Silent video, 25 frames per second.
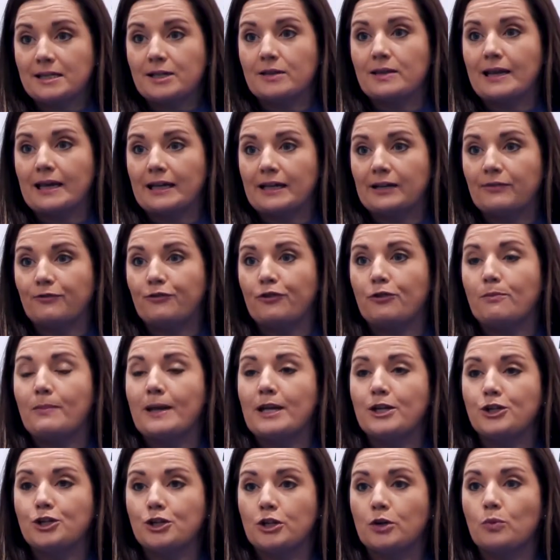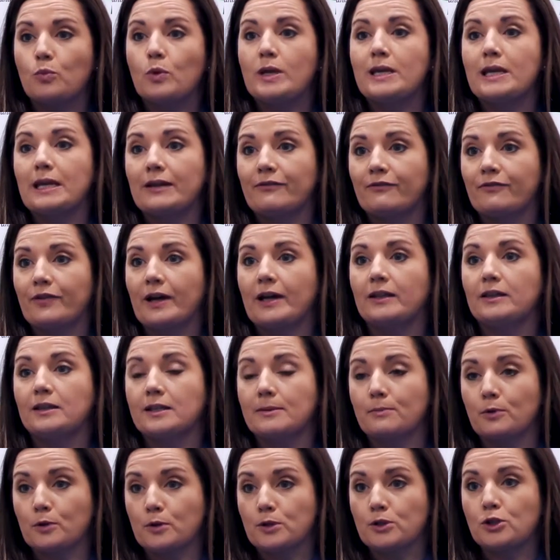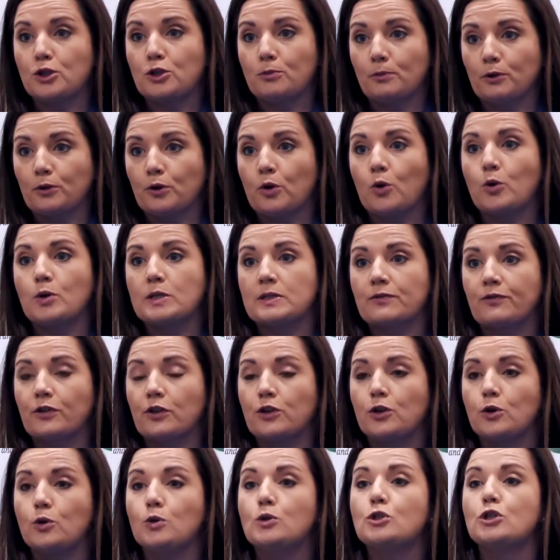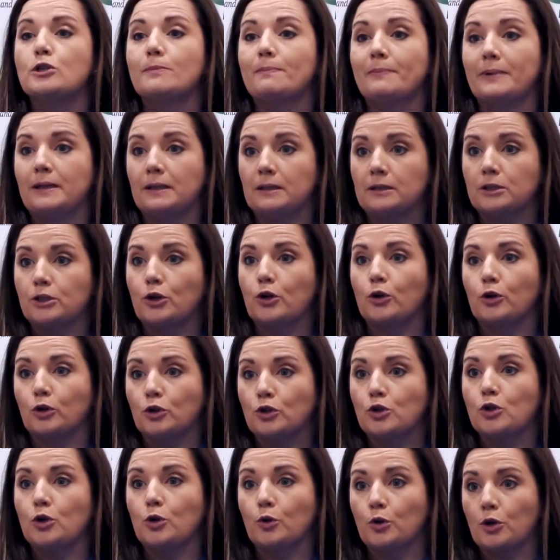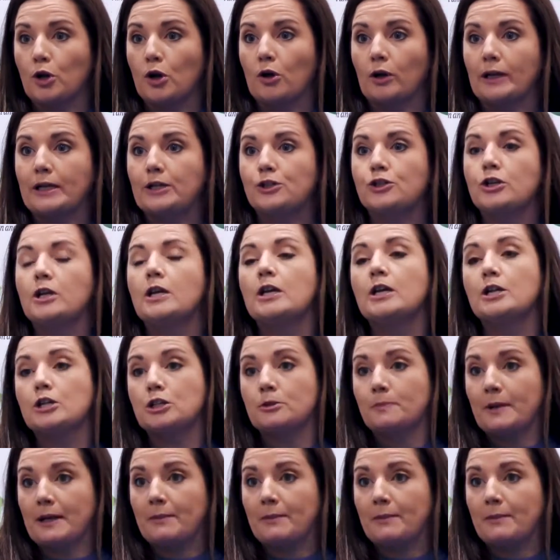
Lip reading: on that information we can find the most suitable course for you to build on your knowledge to be